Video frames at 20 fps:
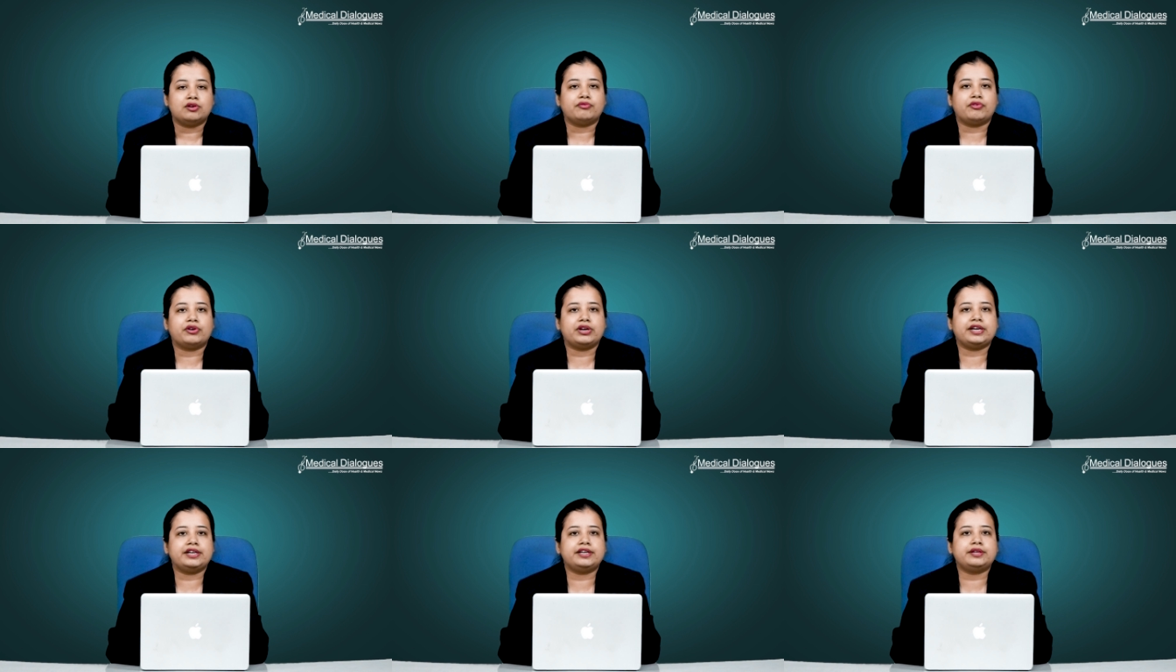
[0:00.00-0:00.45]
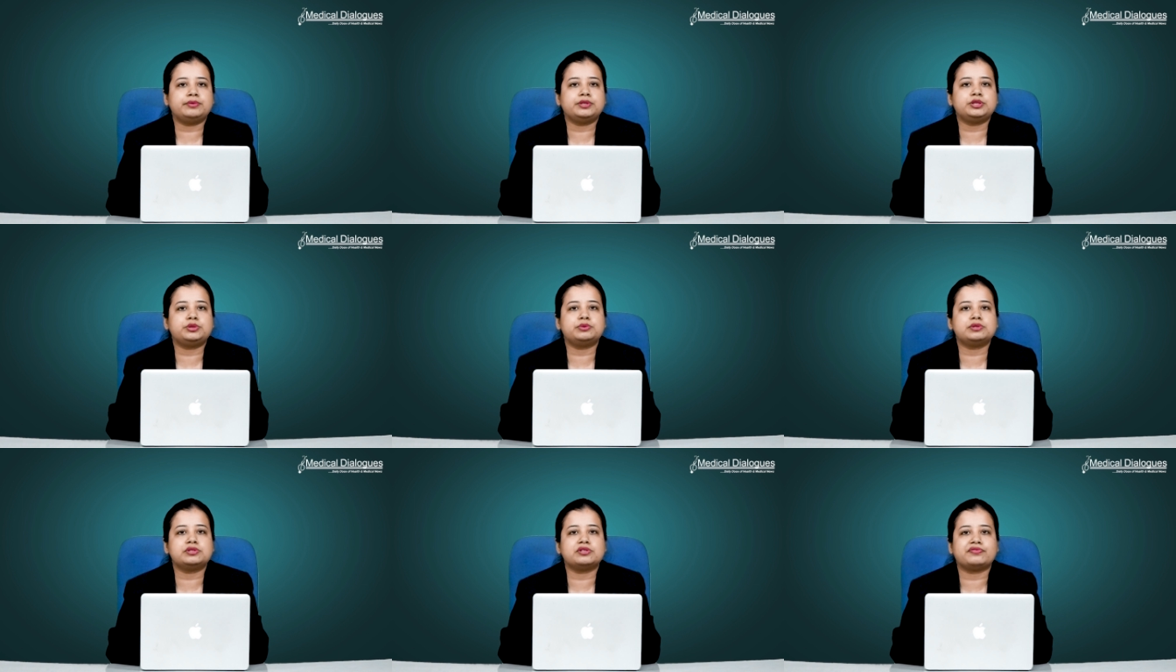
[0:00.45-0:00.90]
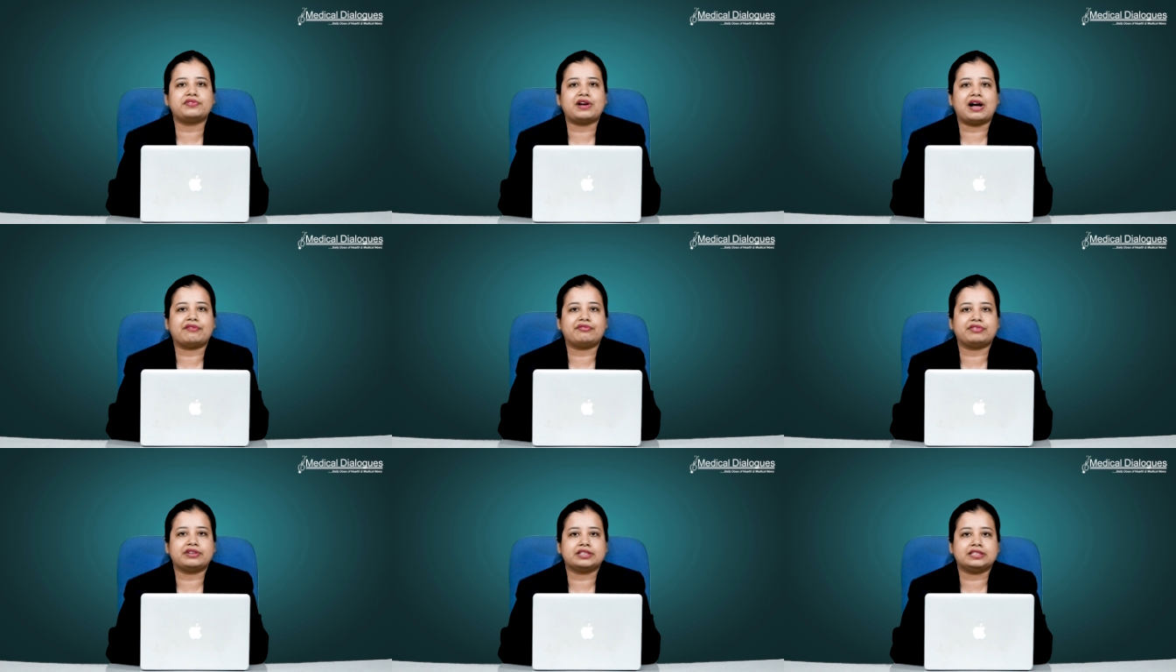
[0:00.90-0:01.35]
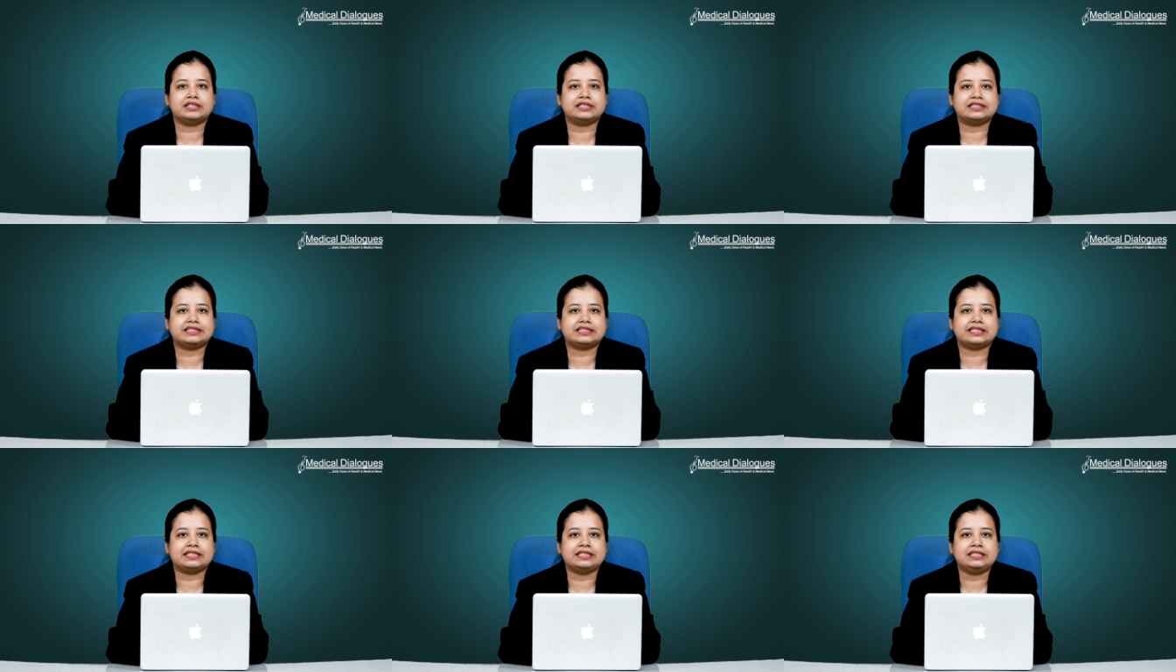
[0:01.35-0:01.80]
For individuals of African
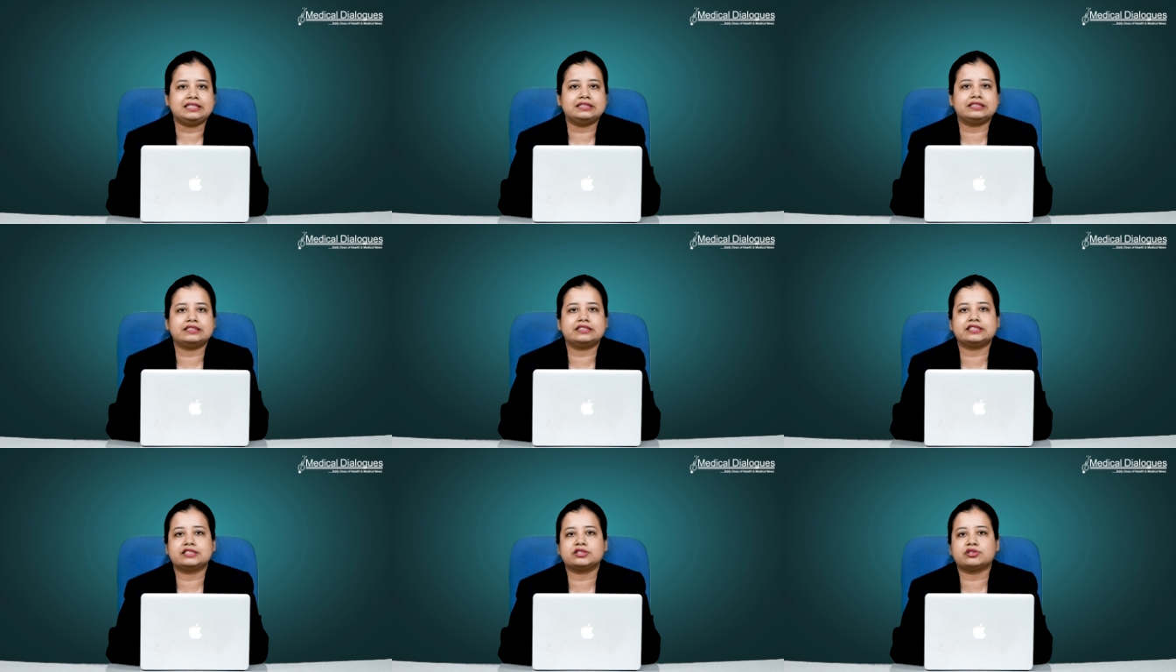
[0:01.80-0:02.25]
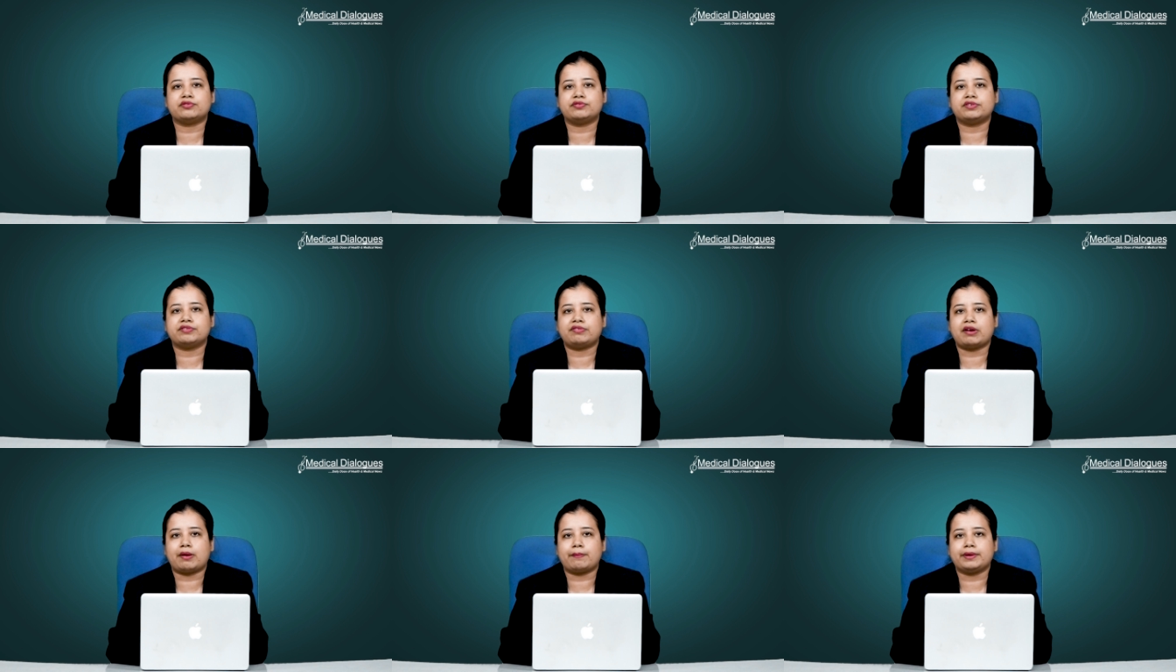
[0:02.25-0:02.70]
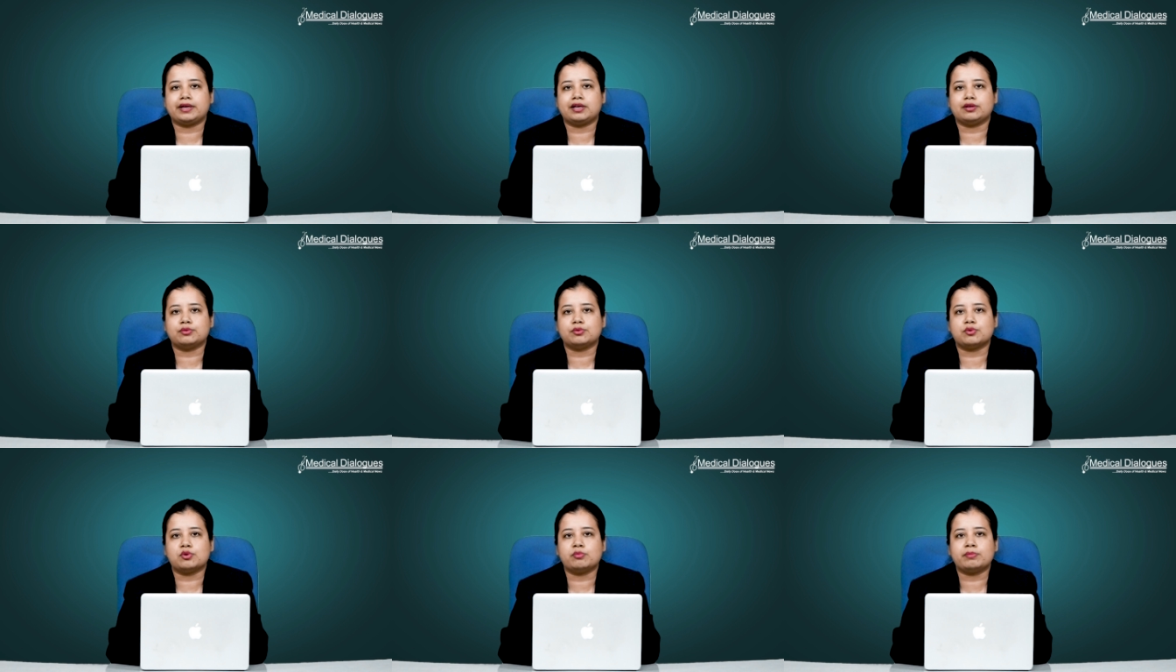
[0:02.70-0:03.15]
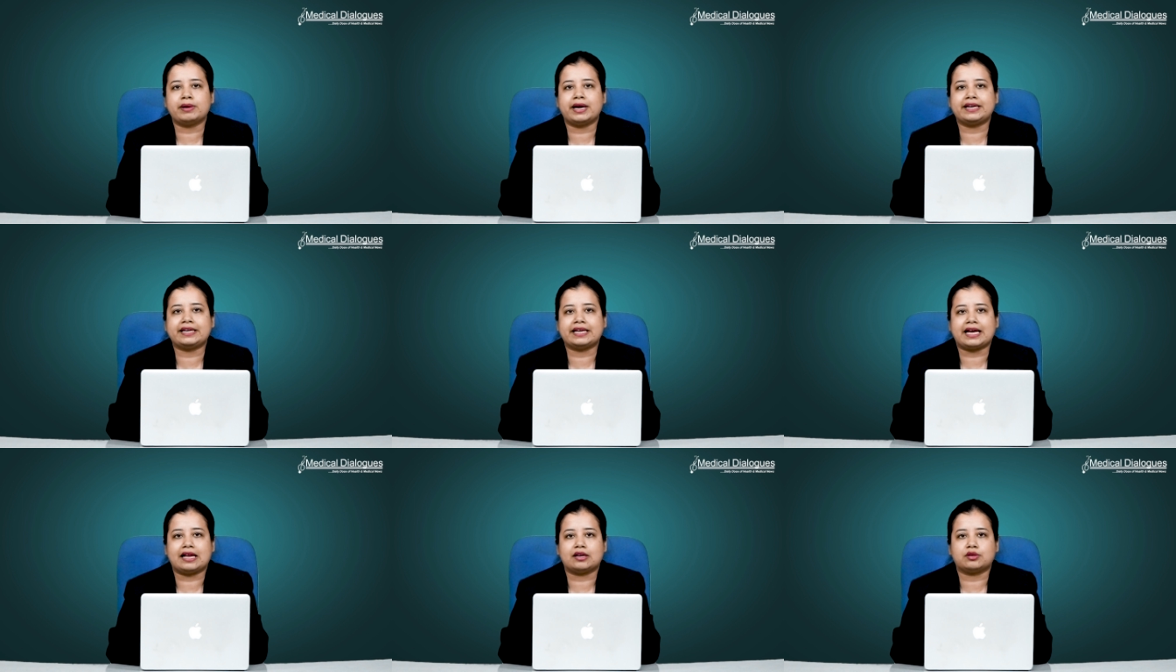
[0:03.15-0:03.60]
descent, the risk of developing glaucoma
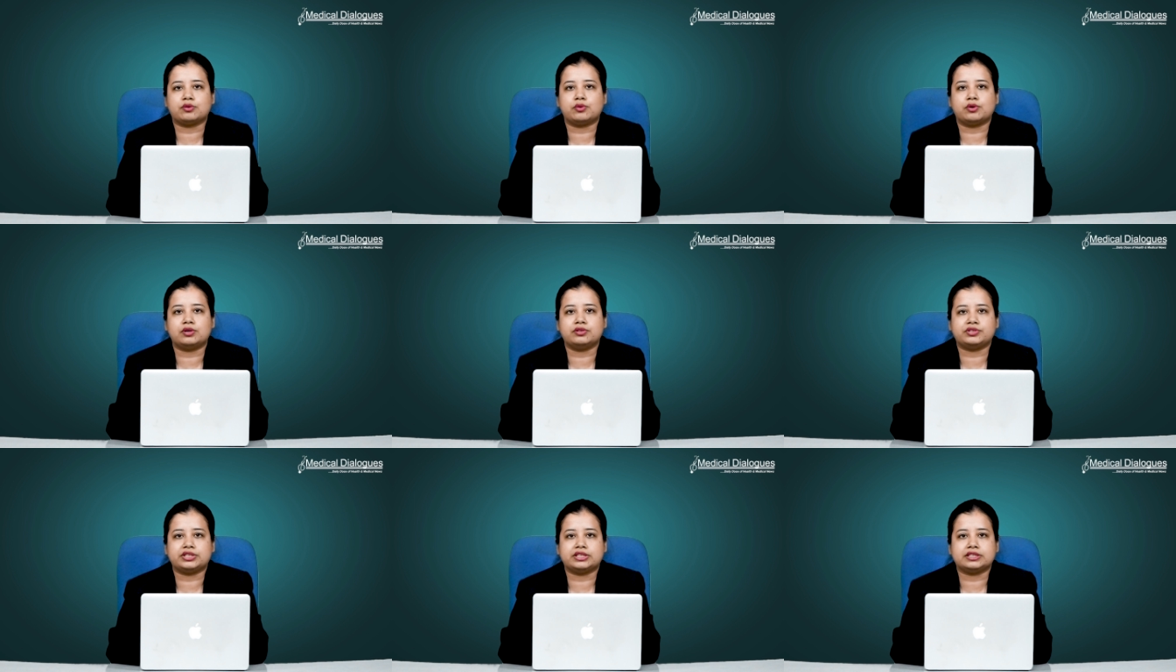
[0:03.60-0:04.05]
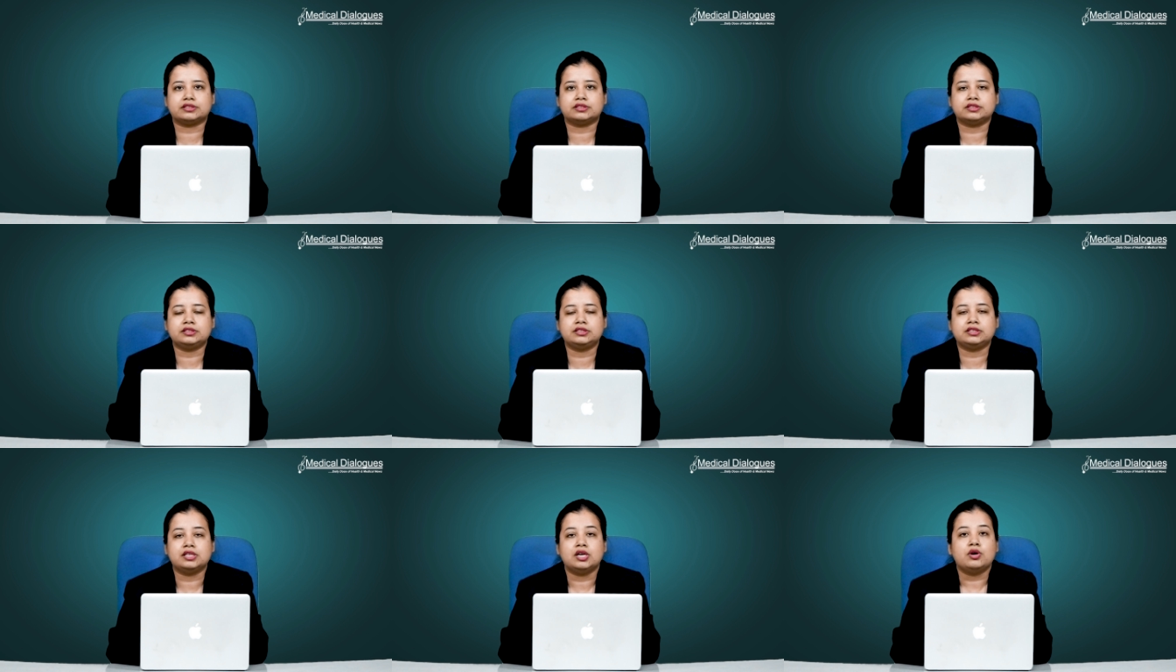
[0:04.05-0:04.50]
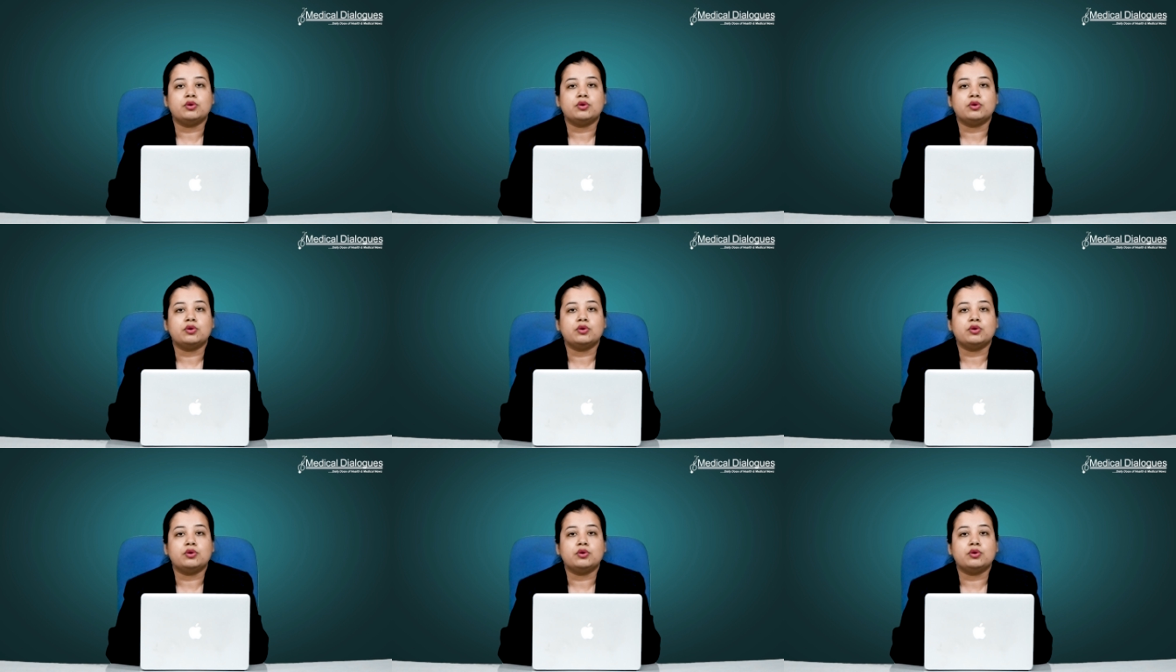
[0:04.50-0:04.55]
in alcohol drinkers